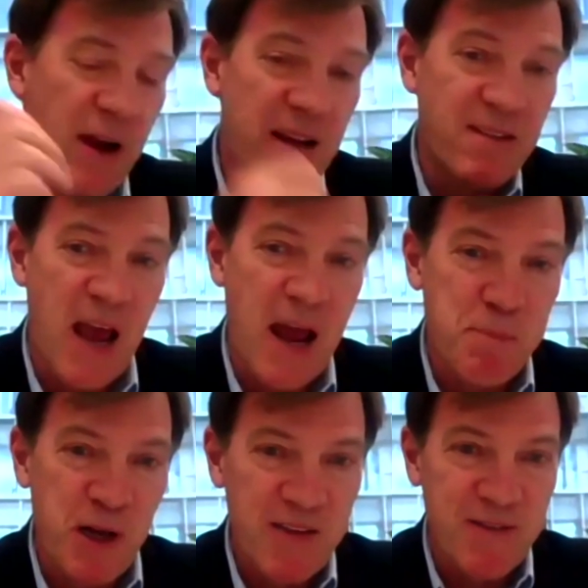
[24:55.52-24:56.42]
it's a great
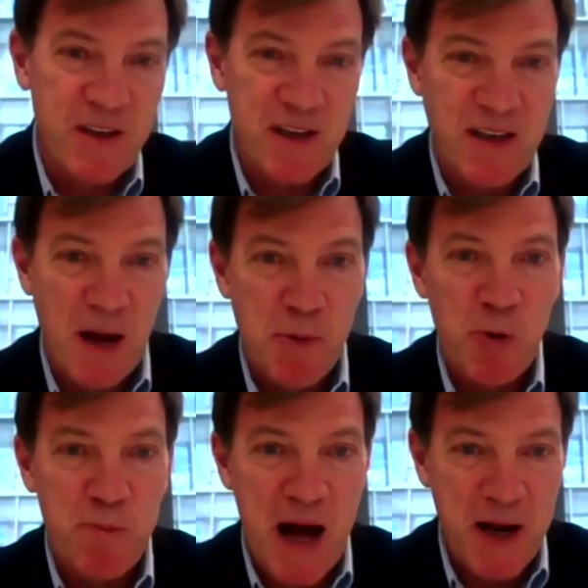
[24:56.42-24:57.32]
example of a
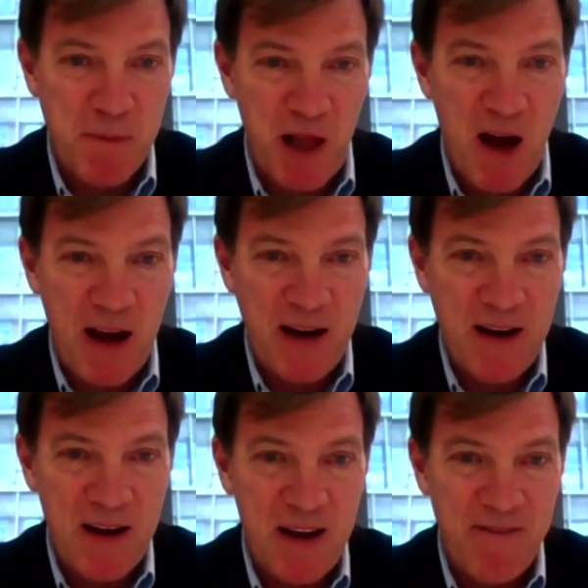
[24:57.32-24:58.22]
double bottom
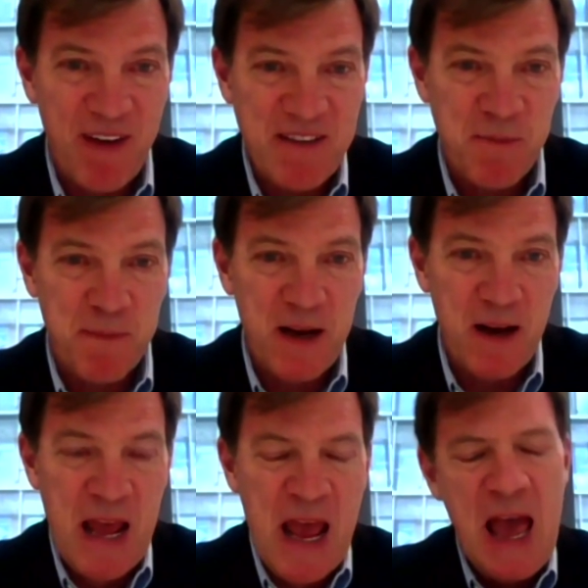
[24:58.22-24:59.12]
line
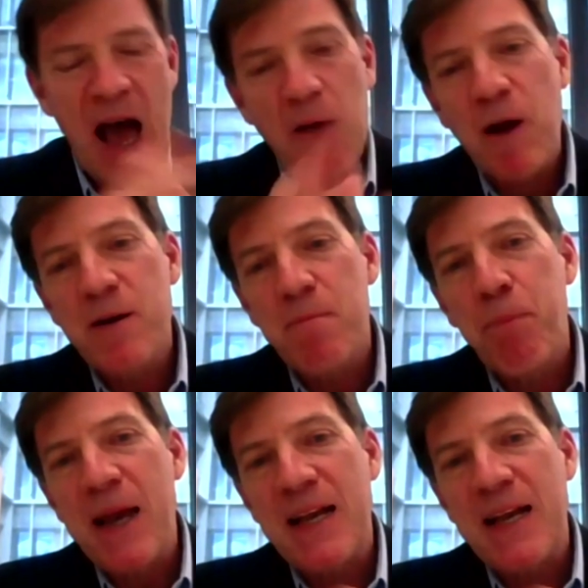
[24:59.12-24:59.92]
investment. I wonder,